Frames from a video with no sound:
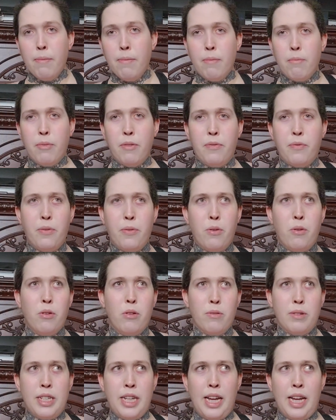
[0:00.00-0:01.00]
before
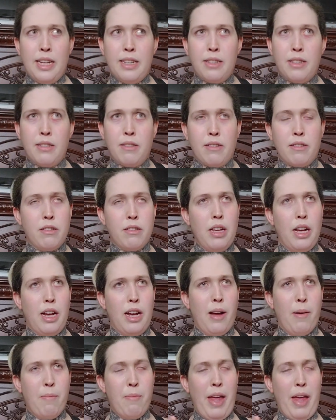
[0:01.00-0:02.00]
Tess
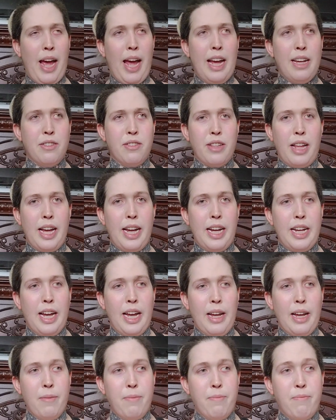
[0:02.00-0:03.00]
has like
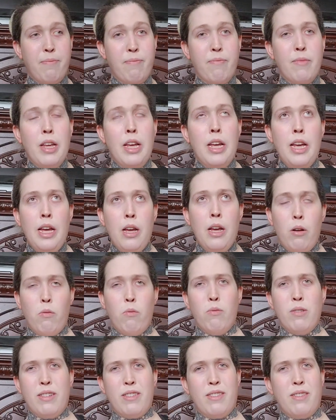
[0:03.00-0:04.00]
a,
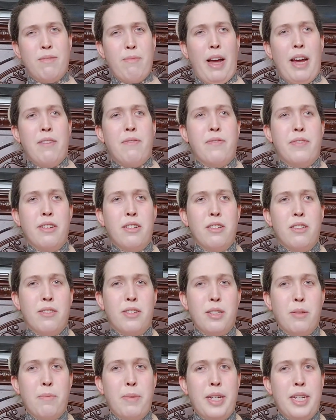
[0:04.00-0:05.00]
which I feel
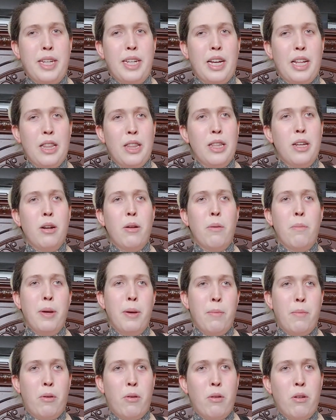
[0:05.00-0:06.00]
to be a little
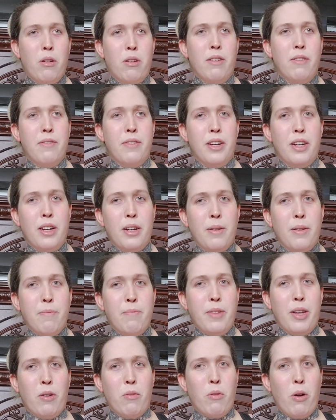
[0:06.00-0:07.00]
bit more of a
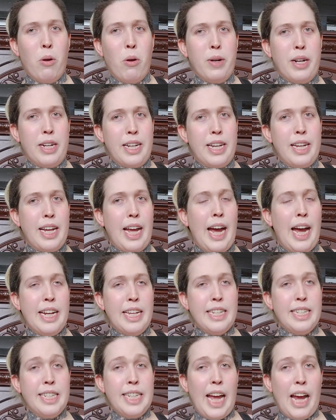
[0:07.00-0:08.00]
heroic kind
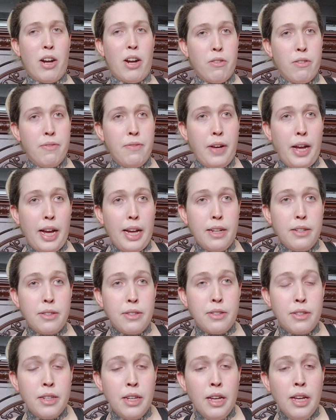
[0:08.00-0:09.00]
of
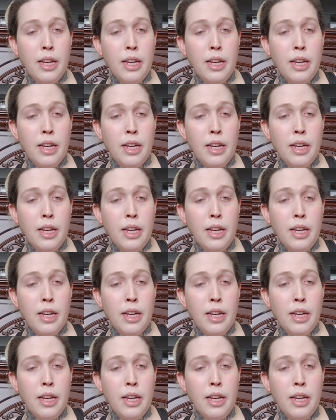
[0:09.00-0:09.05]
sacrifice,